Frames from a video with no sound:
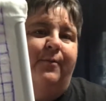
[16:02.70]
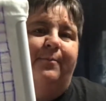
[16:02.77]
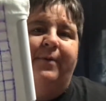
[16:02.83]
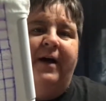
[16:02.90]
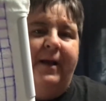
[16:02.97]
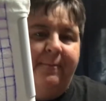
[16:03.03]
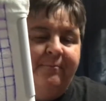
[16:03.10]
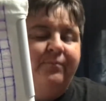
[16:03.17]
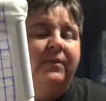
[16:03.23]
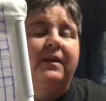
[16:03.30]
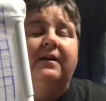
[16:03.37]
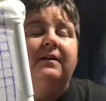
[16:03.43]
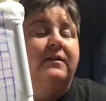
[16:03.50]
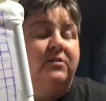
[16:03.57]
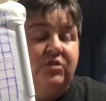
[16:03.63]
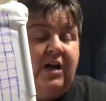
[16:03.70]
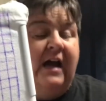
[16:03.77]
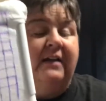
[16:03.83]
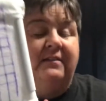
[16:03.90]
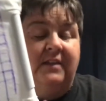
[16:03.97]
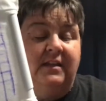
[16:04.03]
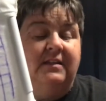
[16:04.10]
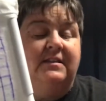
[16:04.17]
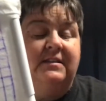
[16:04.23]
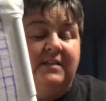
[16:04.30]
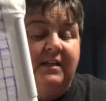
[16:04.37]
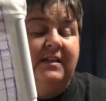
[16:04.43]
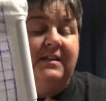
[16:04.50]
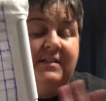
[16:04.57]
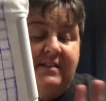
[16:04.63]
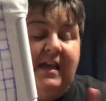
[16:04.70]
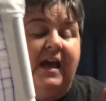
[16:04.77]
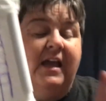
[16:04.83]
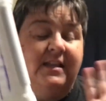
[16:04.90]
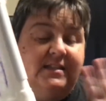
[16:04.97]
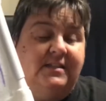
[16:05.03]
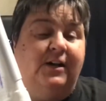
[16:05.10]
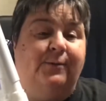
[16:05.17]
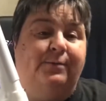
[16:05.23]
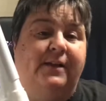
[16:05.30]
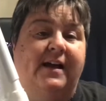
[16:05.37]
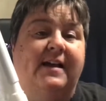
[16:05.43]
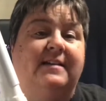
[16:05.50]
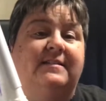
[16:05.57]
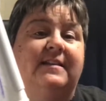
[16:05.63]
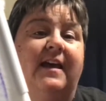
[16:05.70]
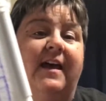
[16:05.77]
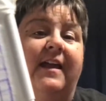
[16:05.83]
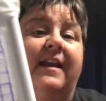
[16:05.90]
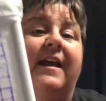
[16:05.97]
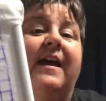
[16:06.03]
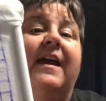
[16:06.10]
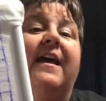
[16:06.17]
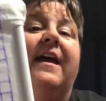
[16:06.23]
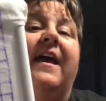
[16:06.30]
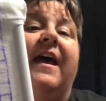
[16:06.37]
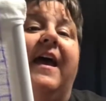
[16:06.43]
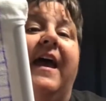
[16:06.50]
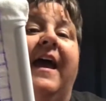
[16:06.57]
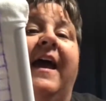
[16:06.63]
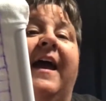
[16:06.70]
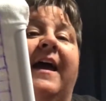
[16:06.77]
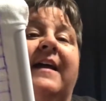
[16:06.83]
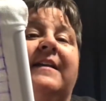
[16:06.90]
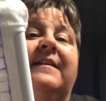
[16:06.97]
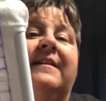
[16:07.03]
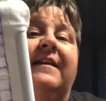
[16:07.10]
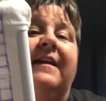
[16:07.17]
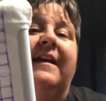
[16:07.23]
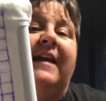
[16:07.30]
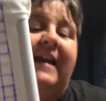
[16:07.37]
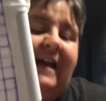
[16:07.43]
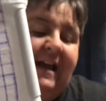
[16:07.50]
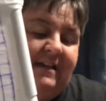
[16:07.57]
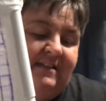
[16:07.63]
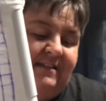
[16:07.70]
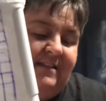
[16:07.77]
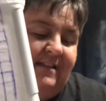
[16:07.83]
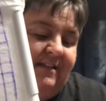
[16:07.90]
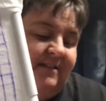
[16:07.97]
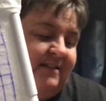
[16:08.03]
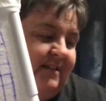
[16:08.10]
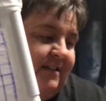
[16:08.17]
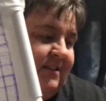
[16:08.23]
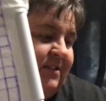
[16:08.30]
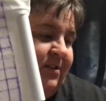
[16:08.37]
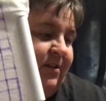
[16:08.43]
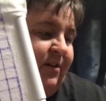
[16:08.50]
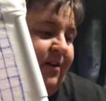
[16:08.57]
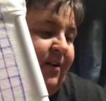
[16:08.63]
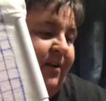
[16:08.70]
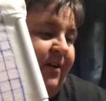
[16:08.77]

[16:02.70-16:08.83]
but Jonathan, to this day, still plays it. And he asked his sister,